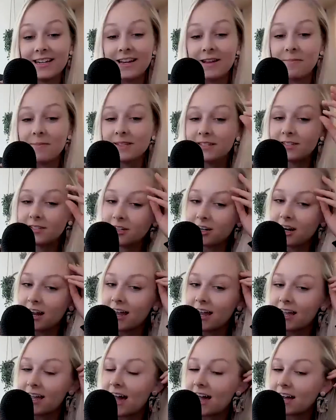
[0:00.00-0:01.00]
I missed her.
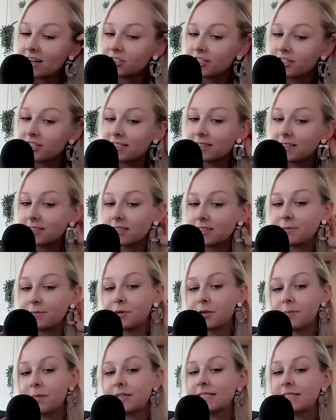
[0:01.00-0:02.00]
I actually had to sleep
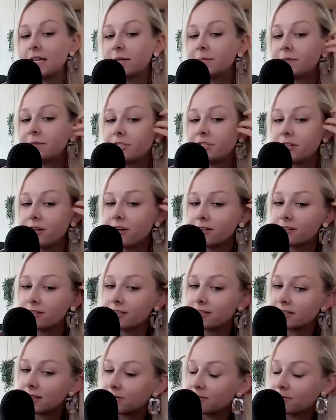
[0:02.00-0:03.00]
with my sound machine on
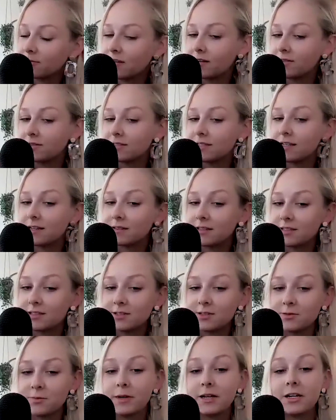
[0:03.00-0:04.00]
because I was like, this
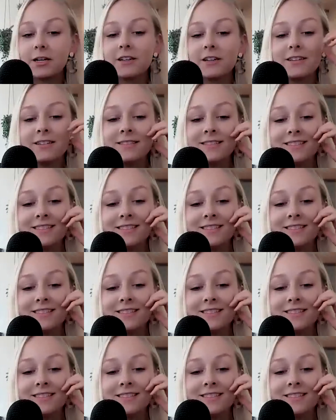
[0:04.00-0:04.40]
is weird.